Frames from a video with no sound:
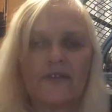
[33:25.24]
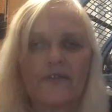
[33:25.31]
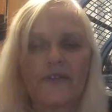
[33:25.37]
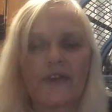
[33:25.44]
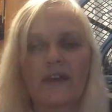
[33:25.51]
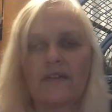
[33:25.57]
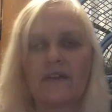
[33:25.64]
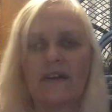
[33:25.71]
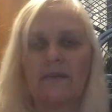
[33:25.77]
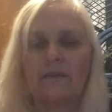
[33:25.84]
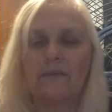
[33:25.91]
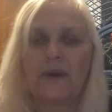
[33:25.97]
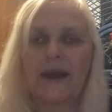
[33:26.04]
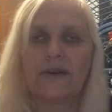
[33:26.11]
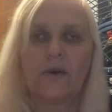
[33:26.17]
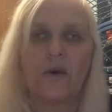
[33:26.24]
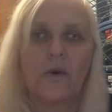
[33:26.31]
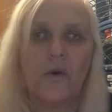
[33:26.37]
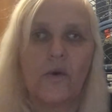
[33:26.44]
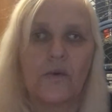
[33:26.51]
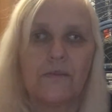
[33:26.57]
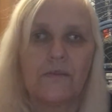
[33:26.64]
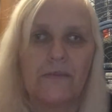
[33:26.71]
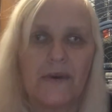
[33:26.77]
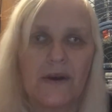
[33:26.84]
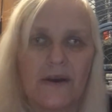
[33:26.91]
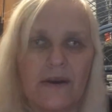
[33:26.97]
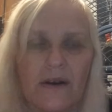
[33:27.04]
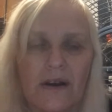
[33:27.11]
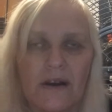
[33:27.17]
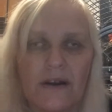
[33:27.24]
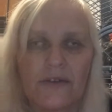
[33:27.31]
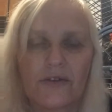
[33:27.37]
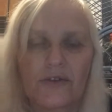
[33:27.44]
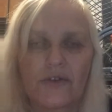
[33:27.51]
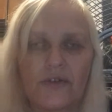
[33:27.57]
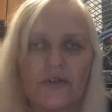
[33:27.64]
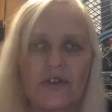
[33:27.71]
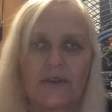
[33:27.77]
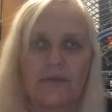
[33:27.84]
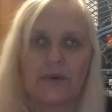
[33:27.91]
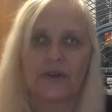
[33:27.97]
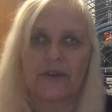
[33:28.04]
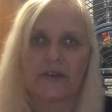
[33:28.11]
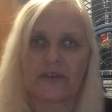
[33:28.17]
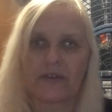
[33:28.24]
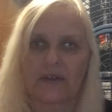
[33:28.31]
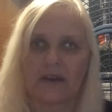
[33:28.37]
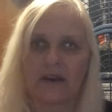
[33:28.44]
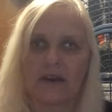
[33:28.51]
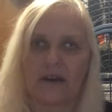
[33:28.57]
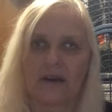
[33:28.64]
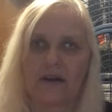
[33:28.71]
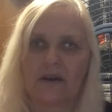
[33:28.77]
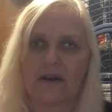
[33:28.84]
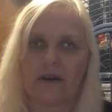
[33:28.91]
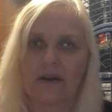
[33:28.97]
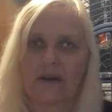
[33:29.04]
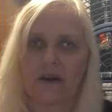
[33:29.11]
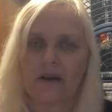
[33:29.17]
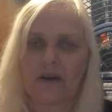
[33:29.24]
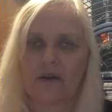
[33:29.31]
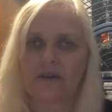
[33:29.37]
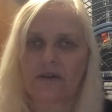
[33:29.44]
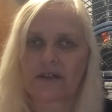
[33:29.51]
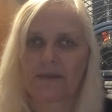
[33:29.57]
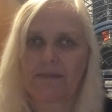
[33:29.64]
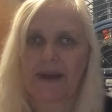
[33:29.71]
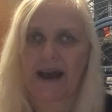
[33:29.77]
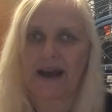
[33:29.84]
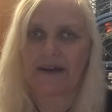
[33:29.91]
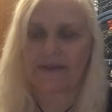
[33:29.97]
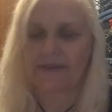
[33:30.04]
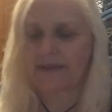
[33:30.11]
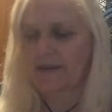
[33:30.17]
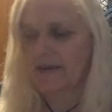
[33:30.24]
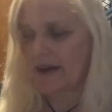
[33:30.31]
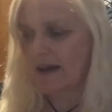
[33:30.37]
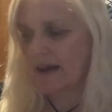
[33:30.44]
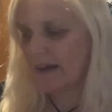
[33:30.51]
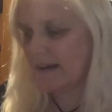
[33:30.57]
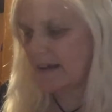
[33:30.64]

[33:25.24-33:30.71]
They went home through the woods along the path, and